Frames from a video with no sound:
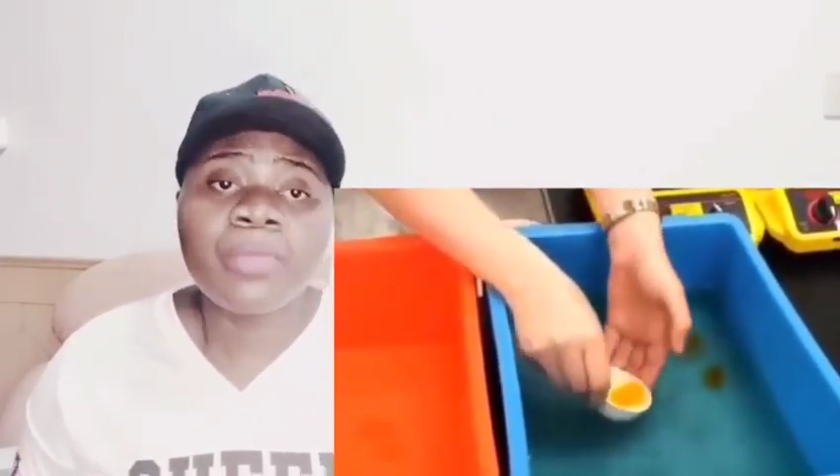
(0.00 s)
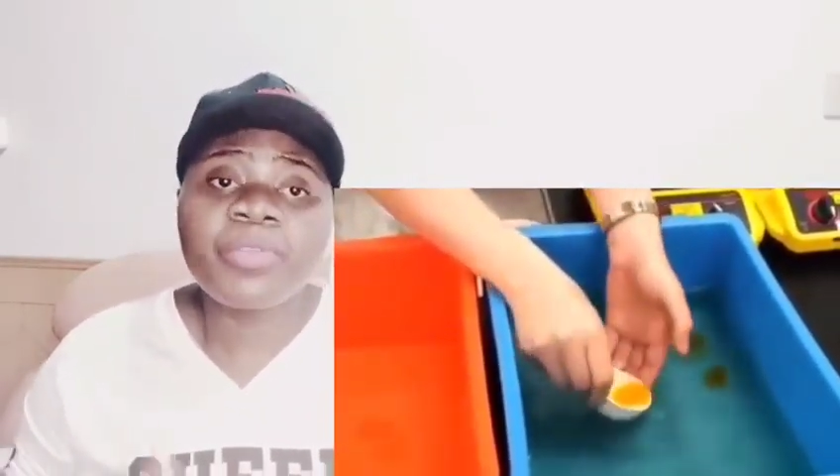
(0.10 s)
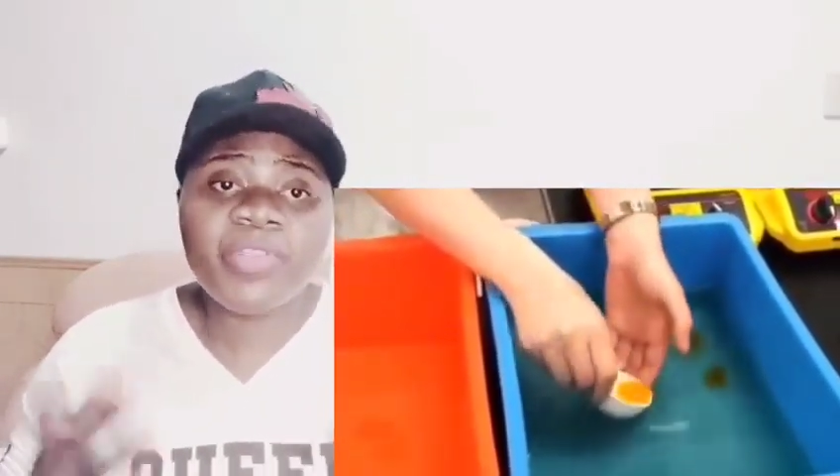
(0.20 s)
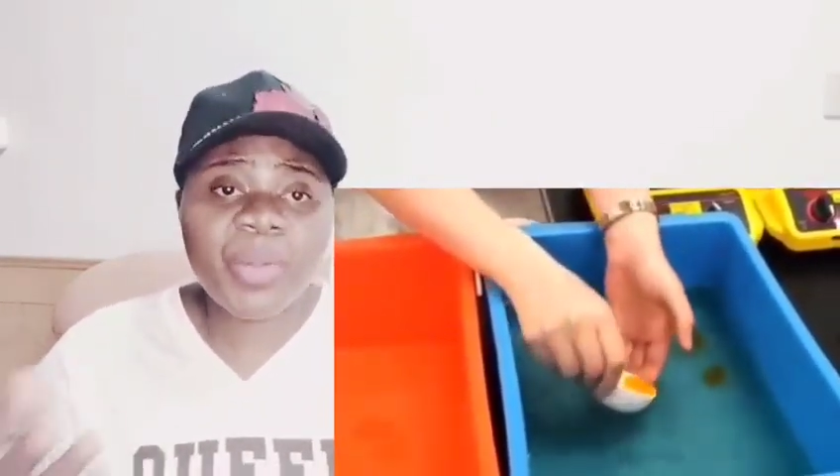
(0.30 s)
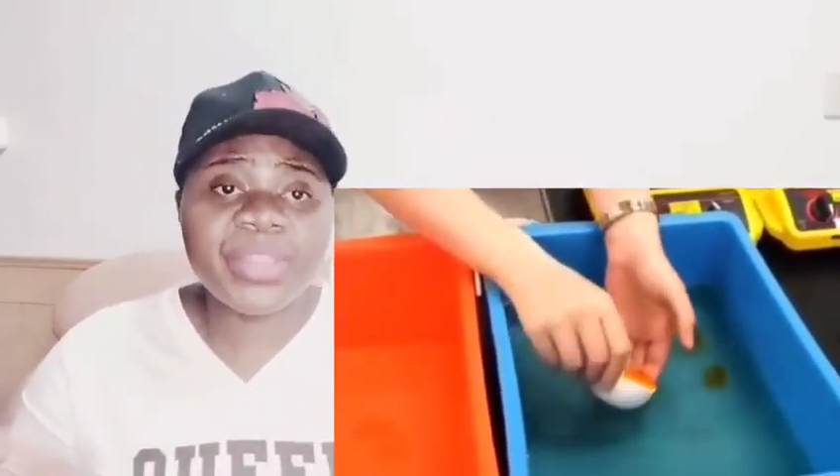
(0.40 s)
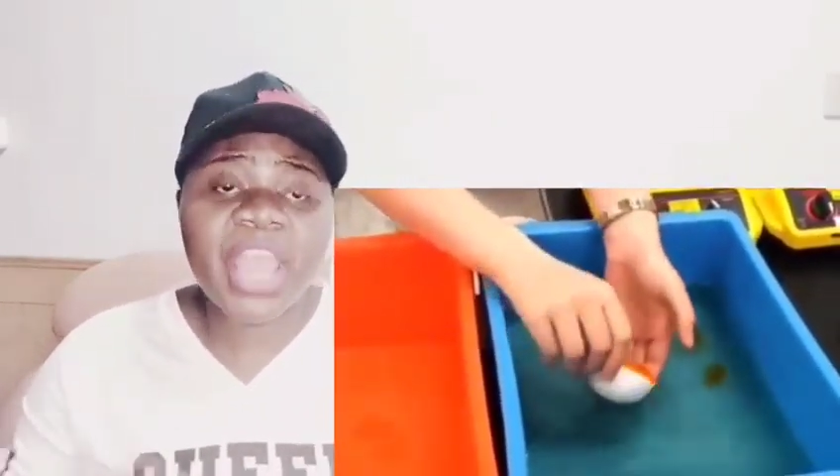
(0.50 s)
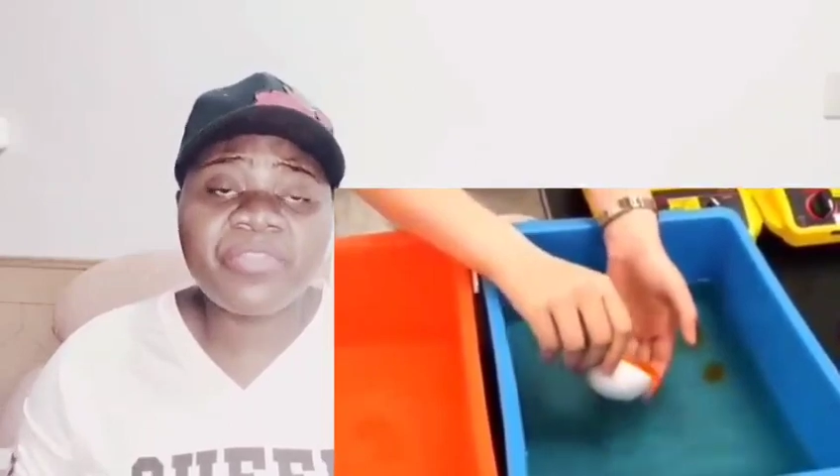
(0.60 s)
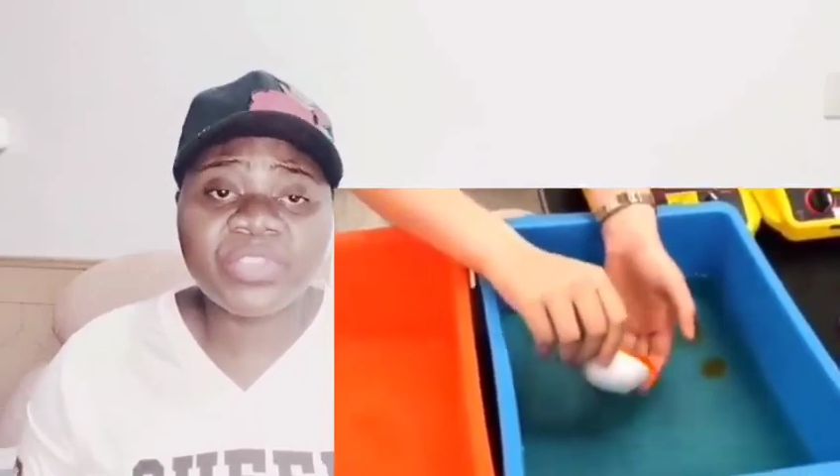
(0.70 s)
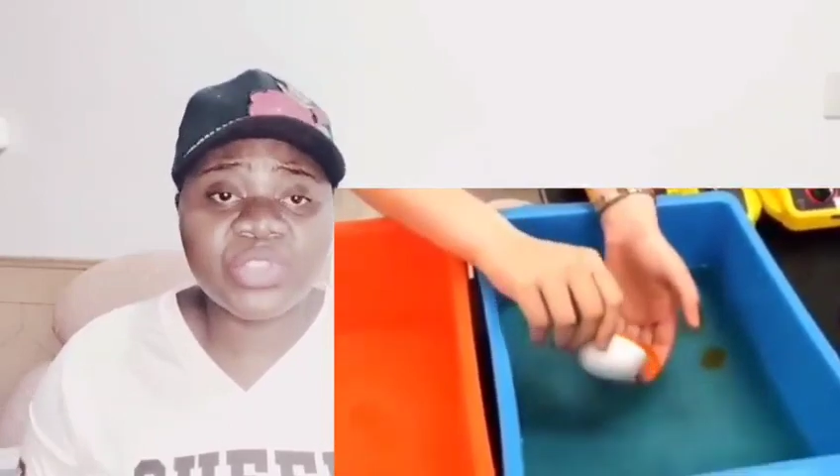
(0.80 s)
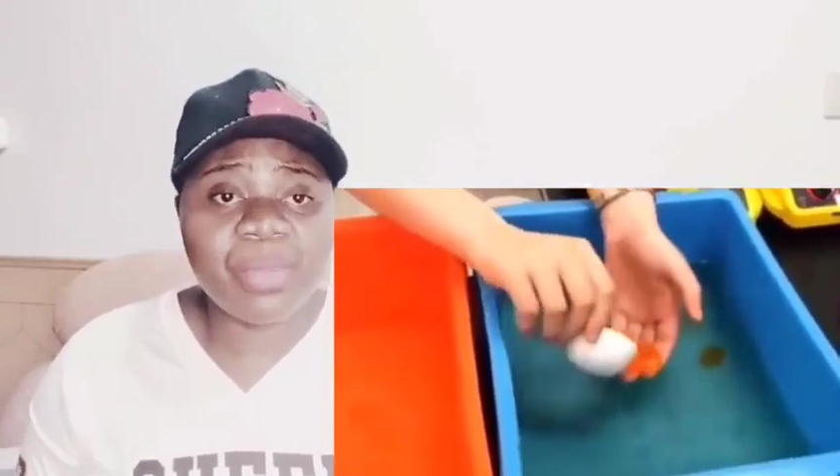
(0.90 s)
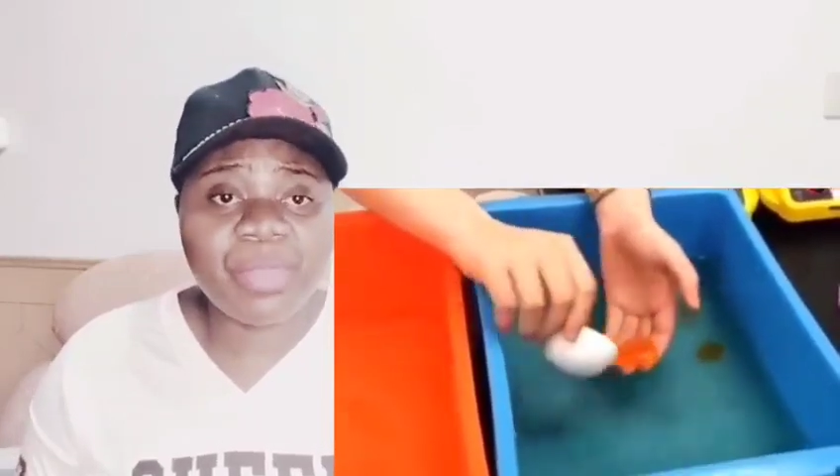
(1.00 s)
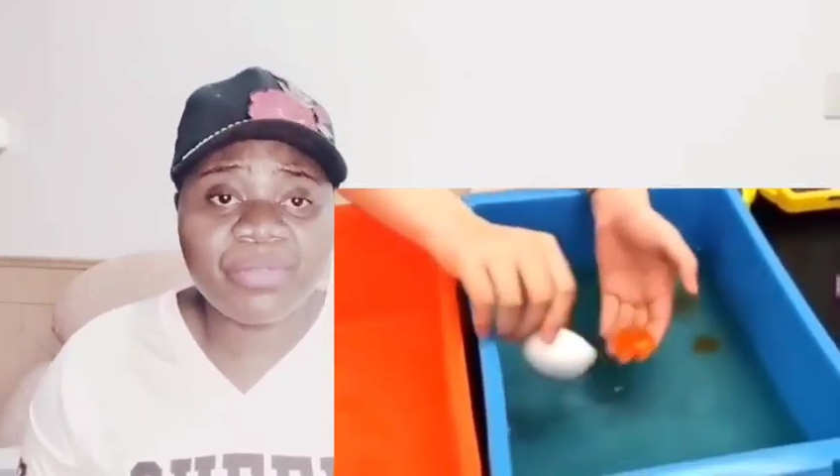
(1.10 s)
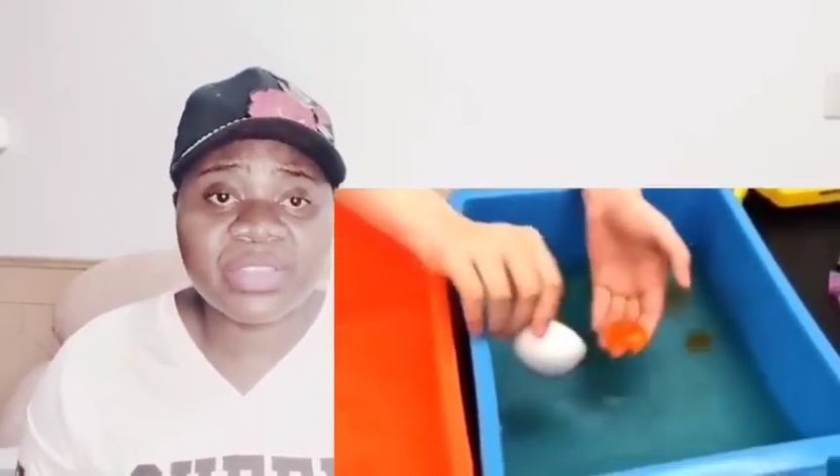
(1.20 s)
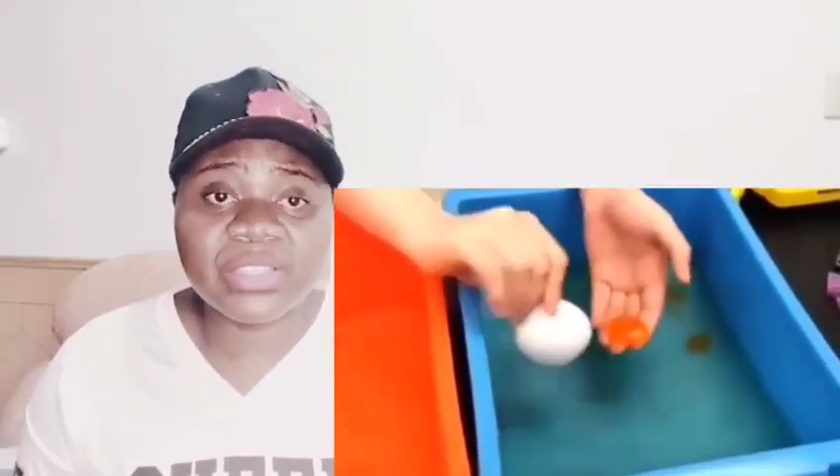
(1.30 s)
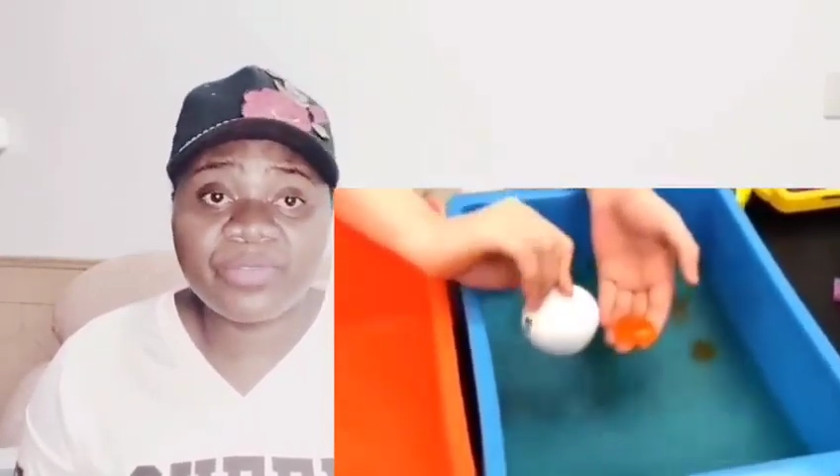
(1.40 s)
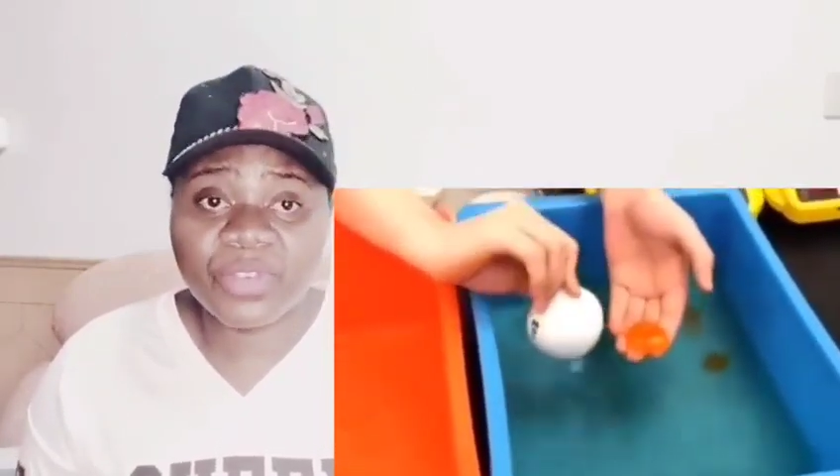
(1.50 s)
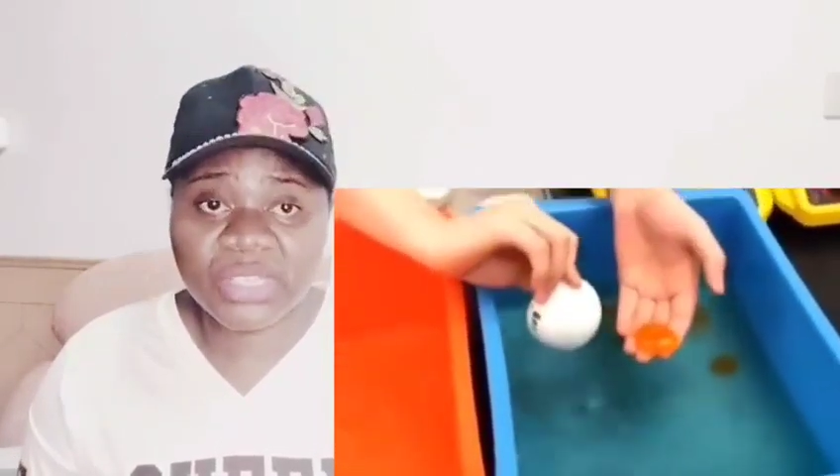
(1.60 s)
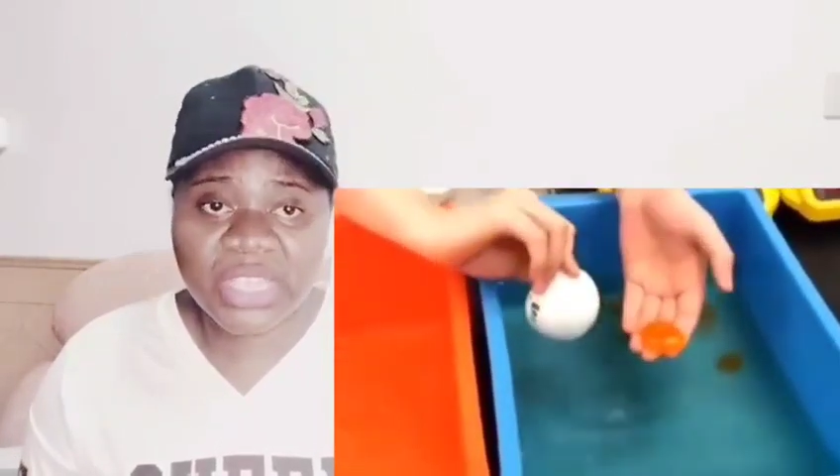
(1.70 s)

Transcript: Before we dive into the main reason for